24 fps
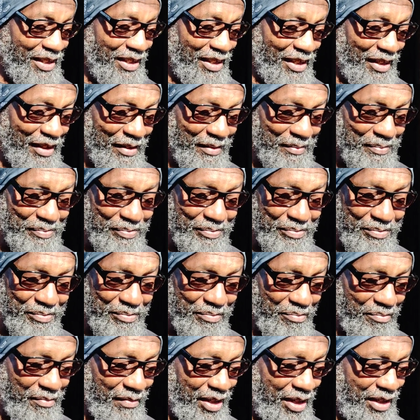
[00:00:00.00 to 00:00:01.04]
Um,
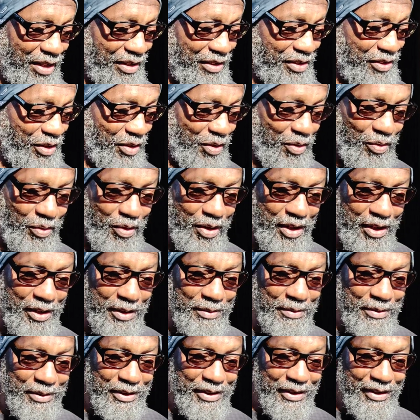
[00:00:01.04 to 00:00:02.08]
and so uh,